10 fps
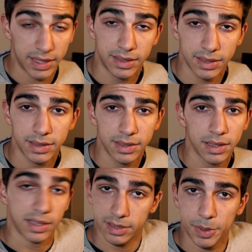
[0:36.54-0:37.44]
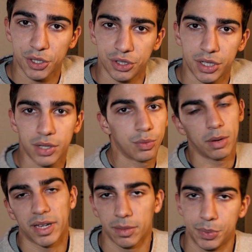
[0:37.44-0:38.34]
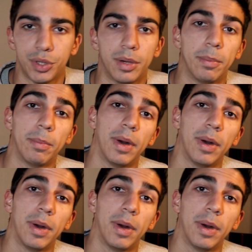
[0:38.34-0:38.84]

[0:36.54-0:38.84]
I edited this picture on my computer,